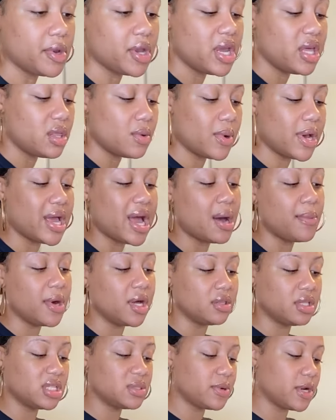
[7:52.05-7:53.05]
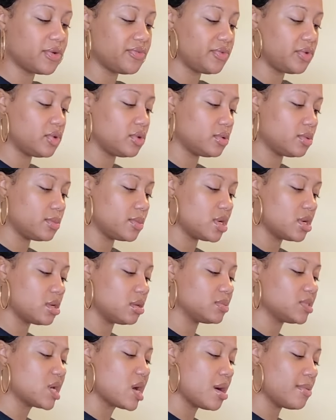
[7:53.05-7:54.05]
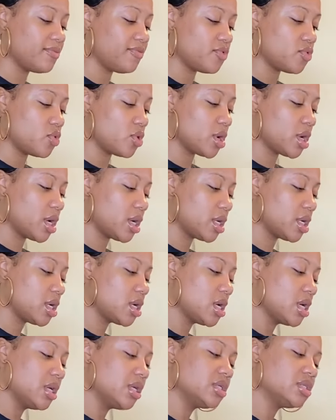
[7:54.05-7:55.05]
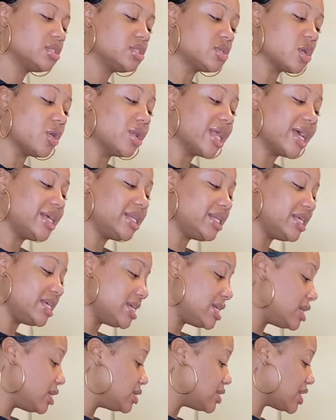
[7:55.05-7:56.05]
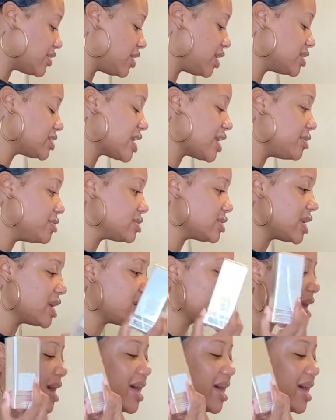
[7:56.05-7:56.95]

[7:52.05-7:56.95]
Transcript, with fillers: Either way, I bought this perfume, um, Tom Ford Soleil Neige, I think is how you say it.